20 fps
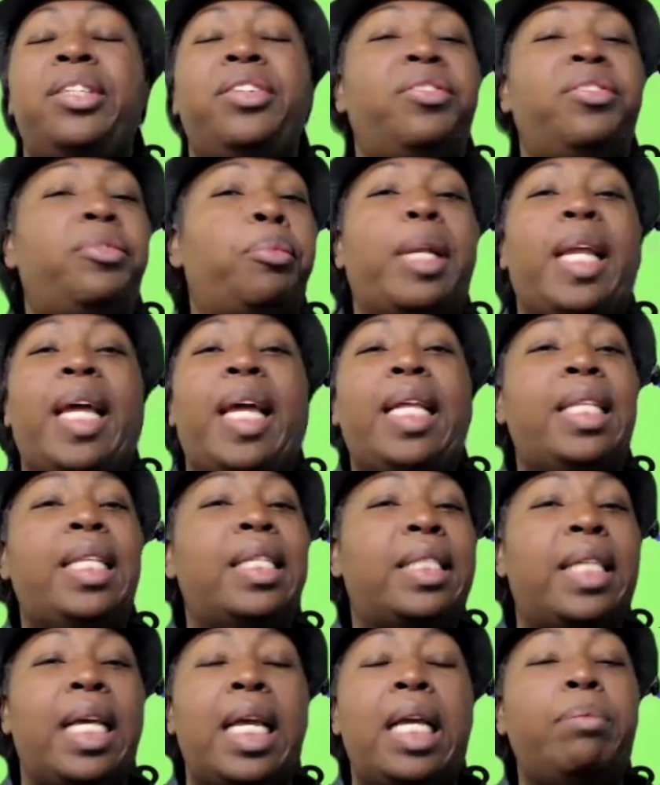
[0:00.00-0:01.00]
You've played
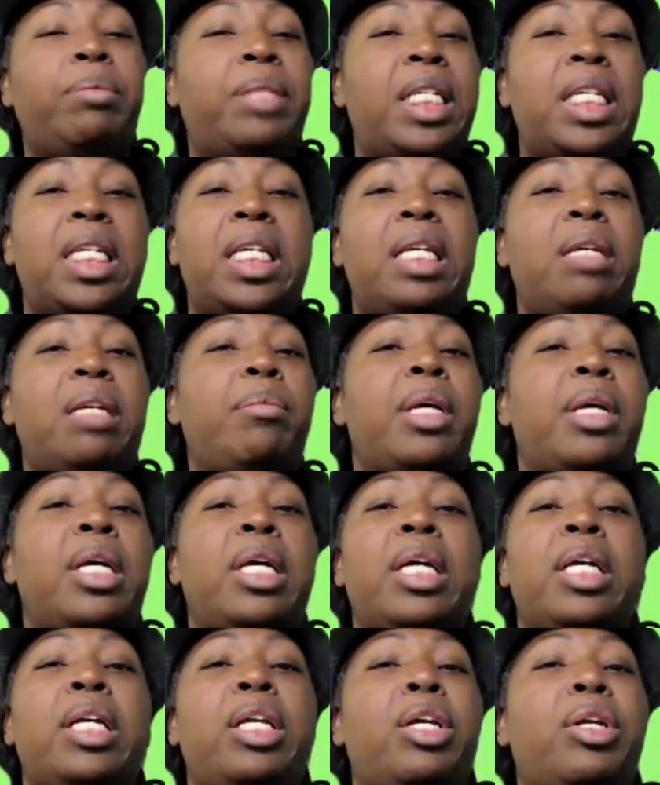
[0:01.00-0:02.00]
the same team,
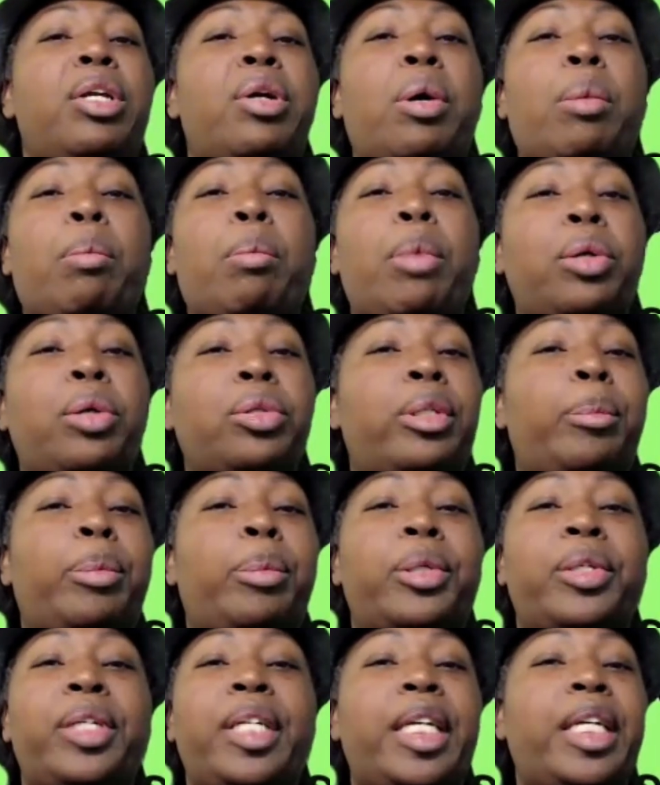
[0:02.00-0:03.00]

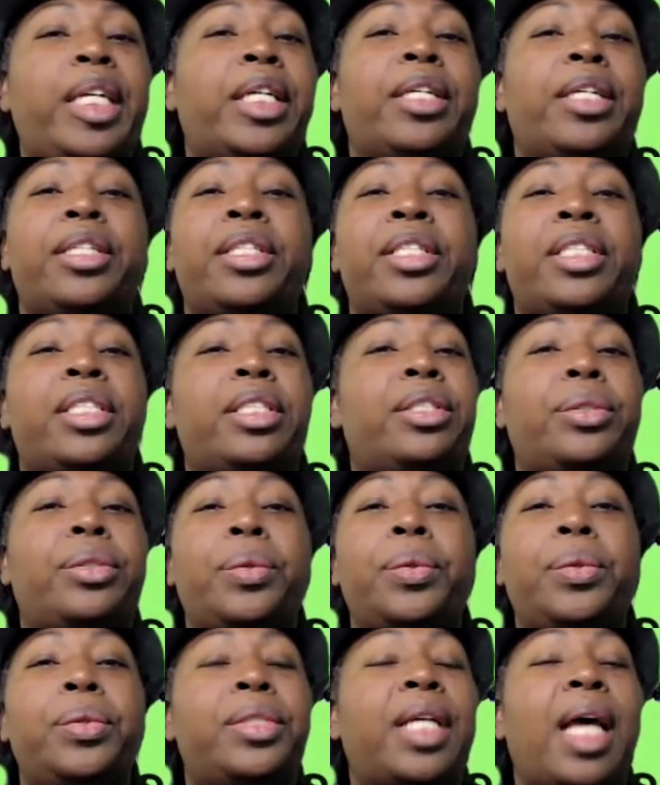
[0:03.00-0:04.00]
multiple years.
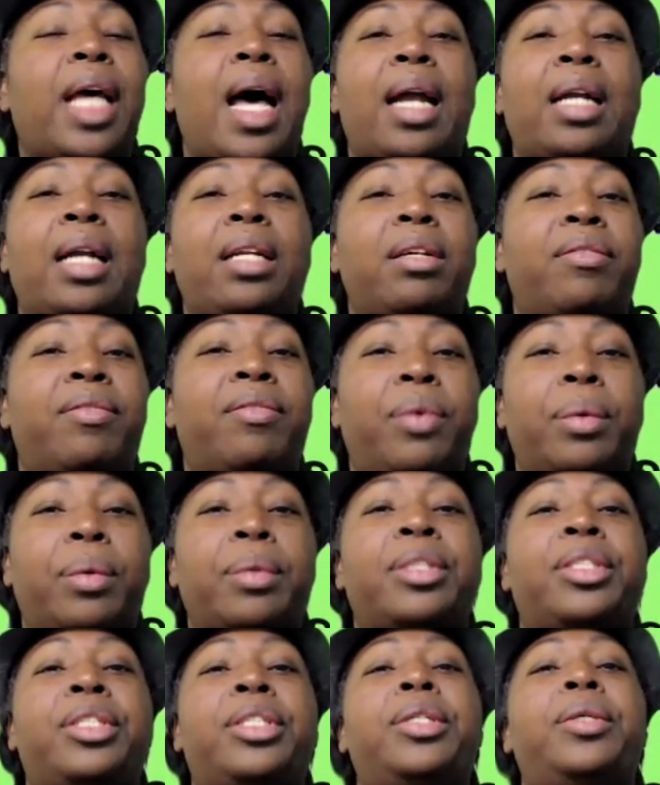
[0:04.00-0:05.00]
Schools kind of look
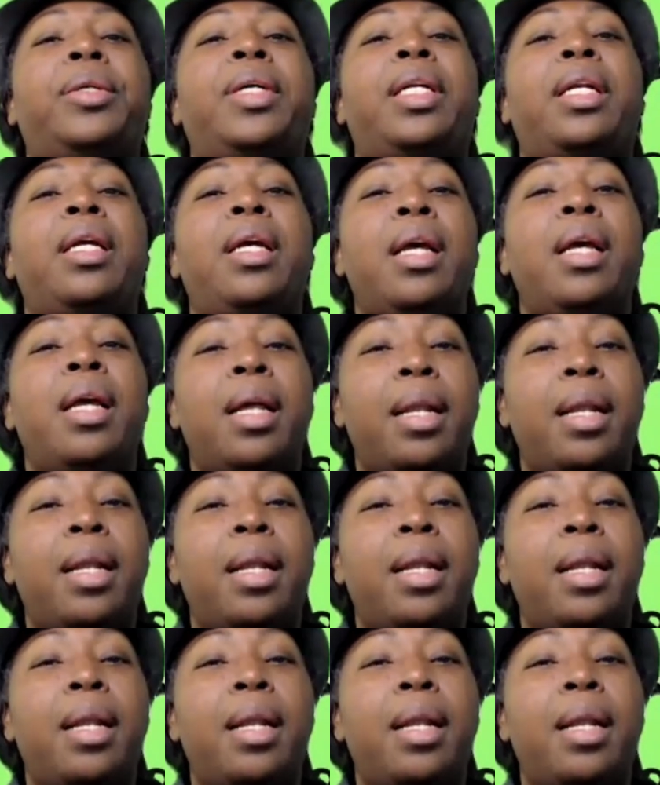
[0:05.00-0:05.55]
forward to it.